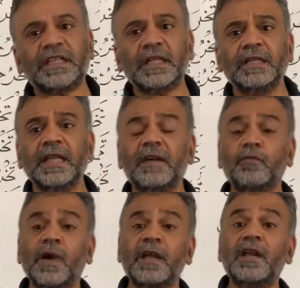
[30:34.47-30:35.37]
that
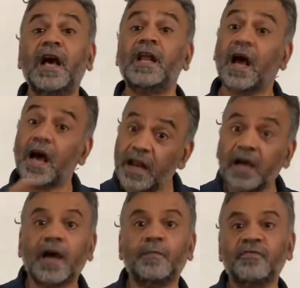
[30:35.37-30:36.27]
when al-ana
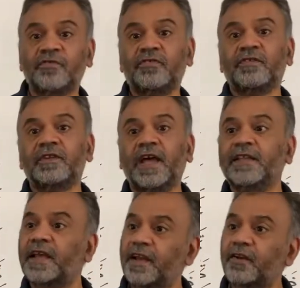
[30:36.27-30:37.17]
comes at
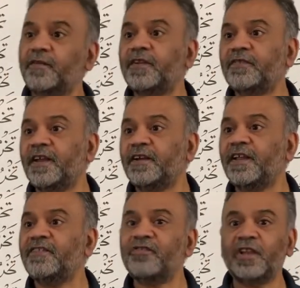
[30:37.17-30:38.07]
the end of the
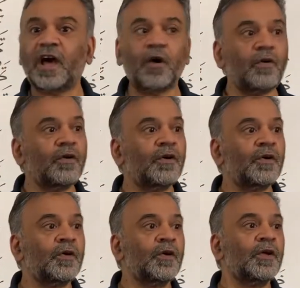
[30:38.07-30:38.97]
sentence now,
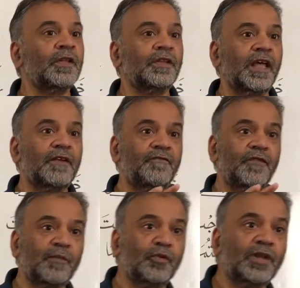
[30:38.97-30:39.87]
then
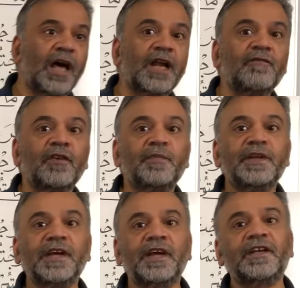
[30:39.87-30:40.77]
fail mudare will be
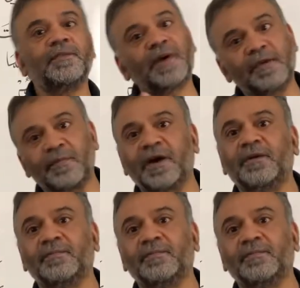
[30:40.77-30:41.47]
negated by ma.